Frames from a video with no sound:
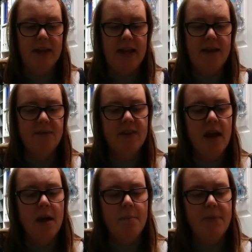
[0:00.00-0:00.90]
leaves,
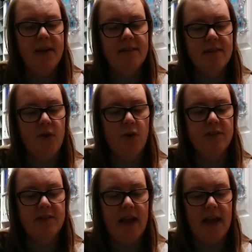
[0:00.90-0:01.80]
bits of
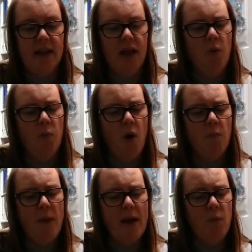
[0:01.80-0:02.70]
old sail, and what
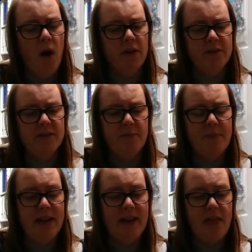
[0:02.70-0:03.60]
may once have
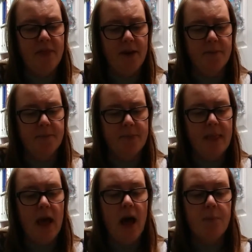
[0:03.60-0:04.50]
been leather.
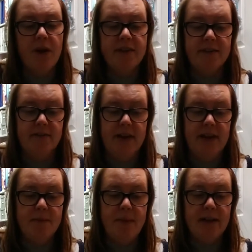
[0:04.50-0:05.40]
Presently
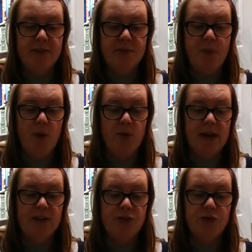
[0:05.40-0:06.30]
the man spoke
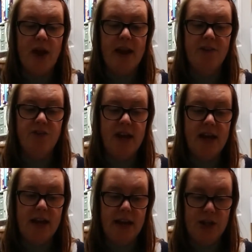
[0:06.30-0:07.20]
in strange
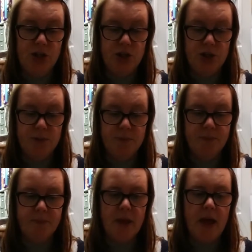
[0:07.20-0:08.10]
English.
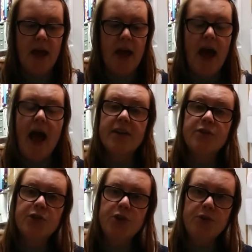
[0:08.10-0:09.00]

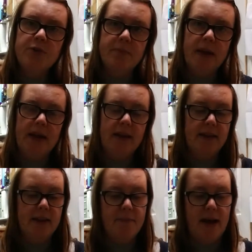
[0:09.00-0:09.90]
"Excuse me,"
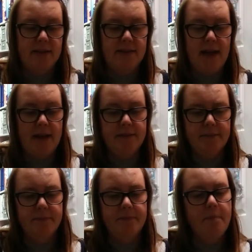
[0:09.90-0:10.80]
the man said.
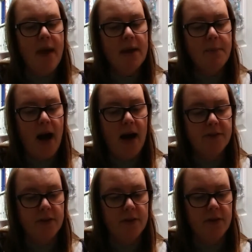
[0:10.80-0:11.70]
"Make
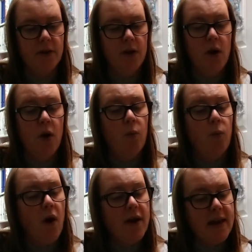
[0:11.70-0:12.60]
pardon.
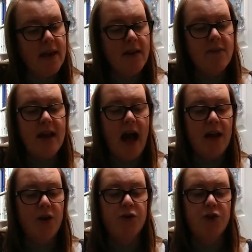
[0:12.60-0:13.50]
What year in
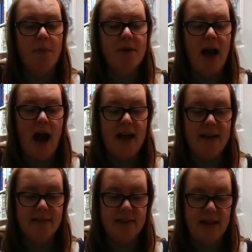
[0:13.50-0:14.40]
Anno Domini
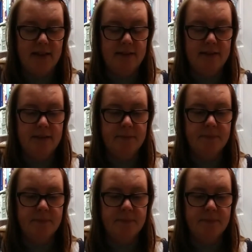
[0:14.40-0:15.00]
is this?"